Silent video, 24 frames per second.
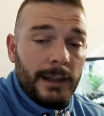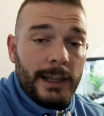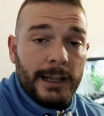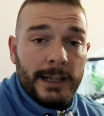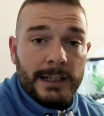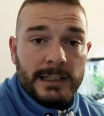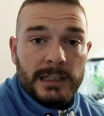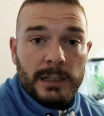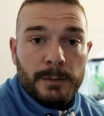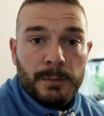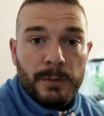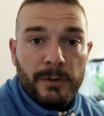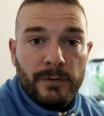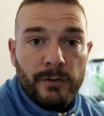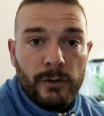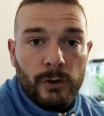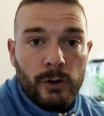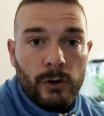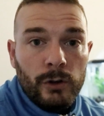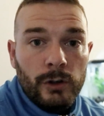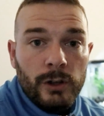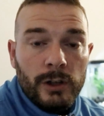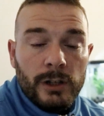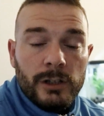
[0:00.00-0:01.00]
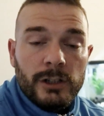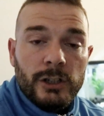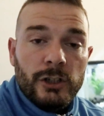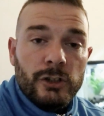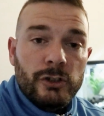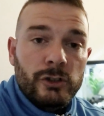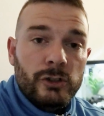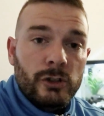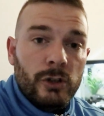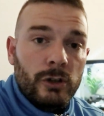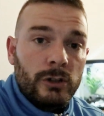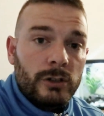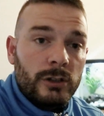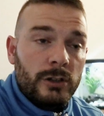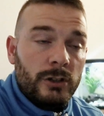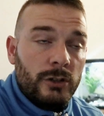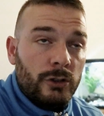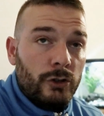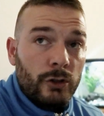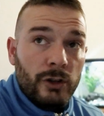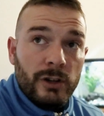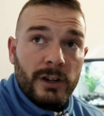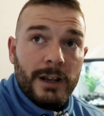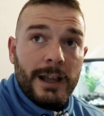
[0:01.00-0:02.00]
like I said before, you
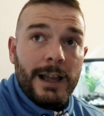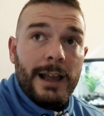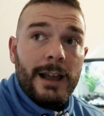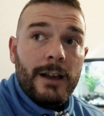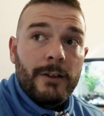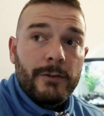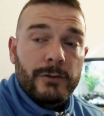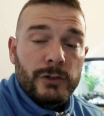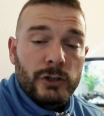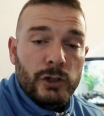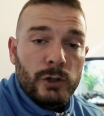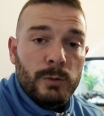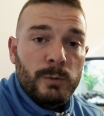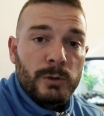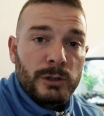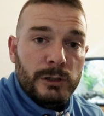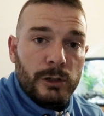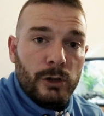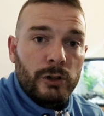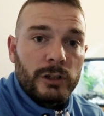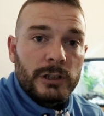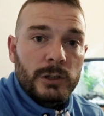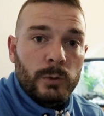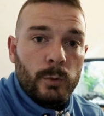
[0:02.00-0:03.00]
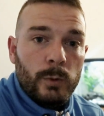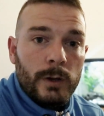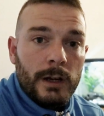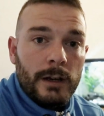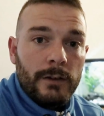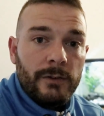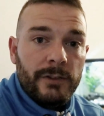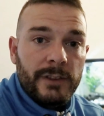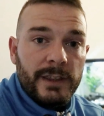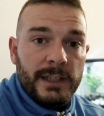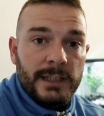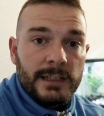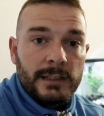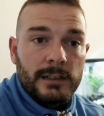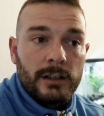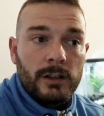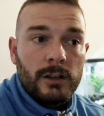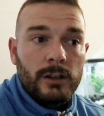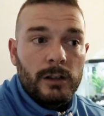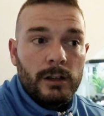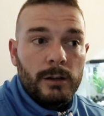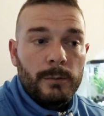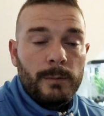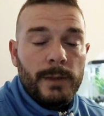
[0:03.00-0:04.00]
shouldn't have too much longer to wait for this
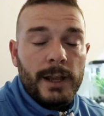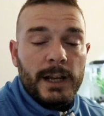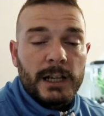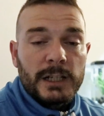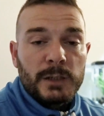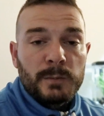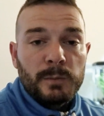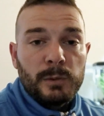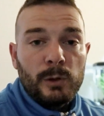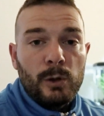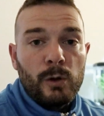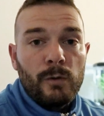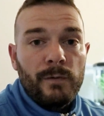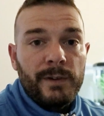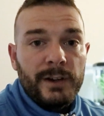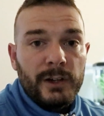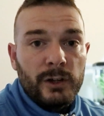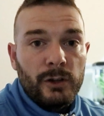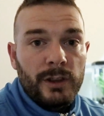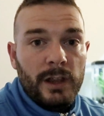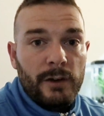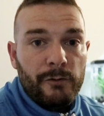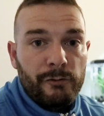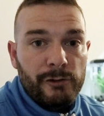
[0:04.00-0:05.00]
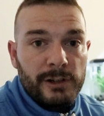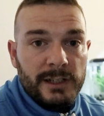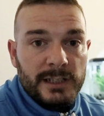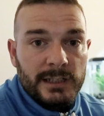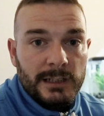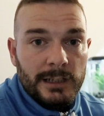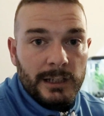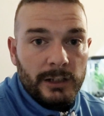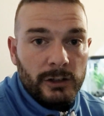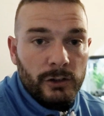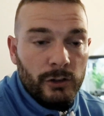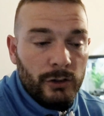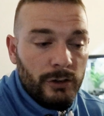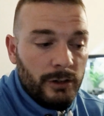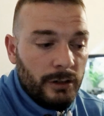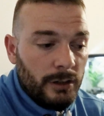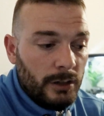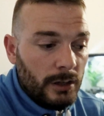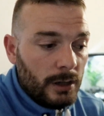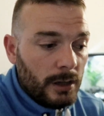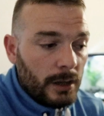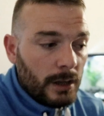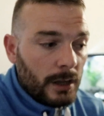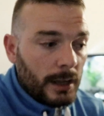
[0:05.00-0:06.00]
explore video that I've recently done.
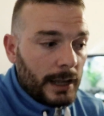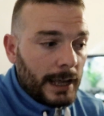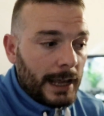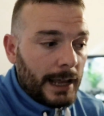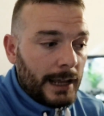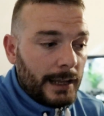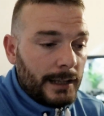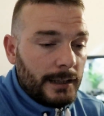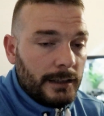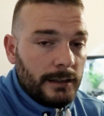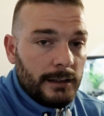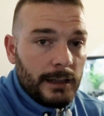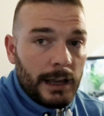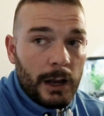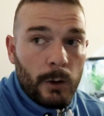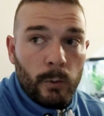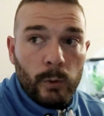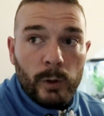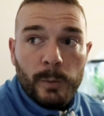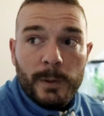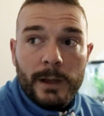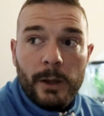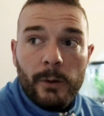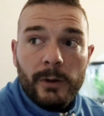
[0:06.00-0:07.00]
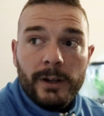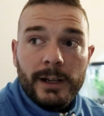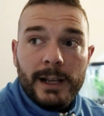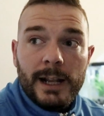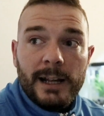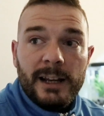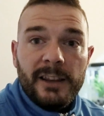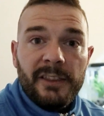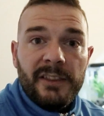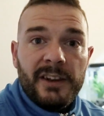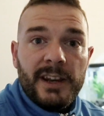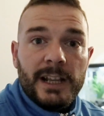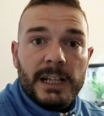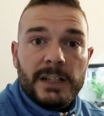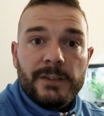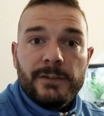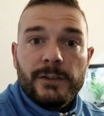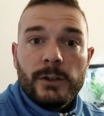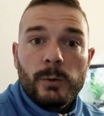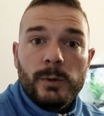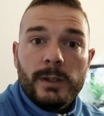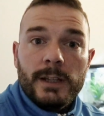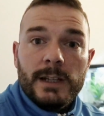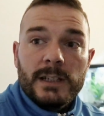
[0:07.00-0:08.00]
And I will be out again in the next
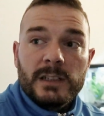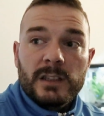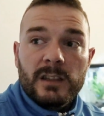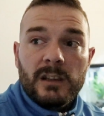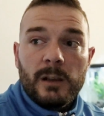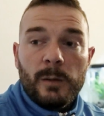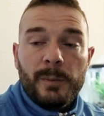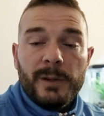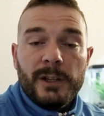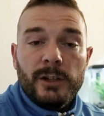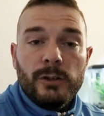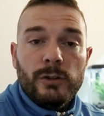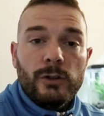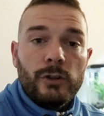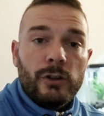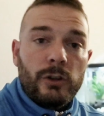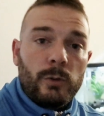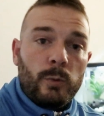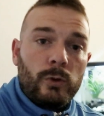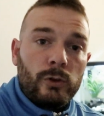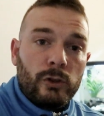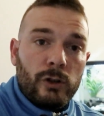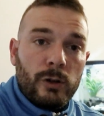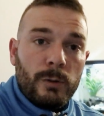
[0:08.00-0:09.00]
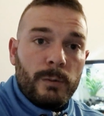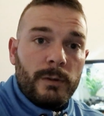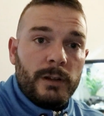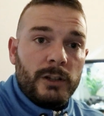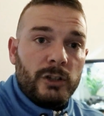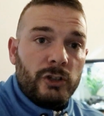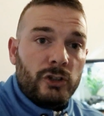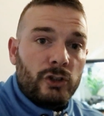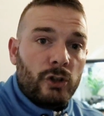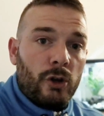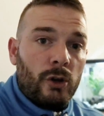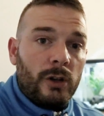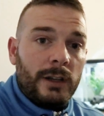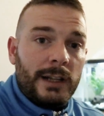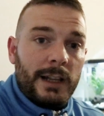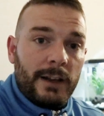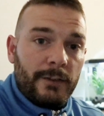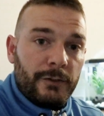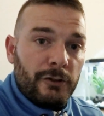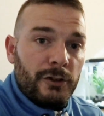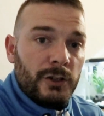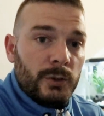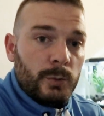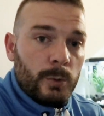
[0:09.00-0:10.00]
few days, so there'll be another one coming shortly
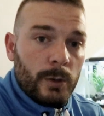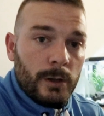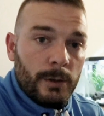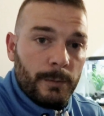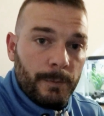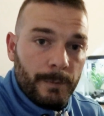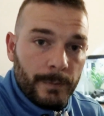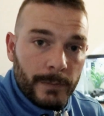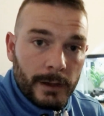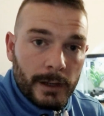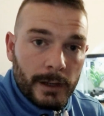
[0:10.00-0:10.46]
after as well.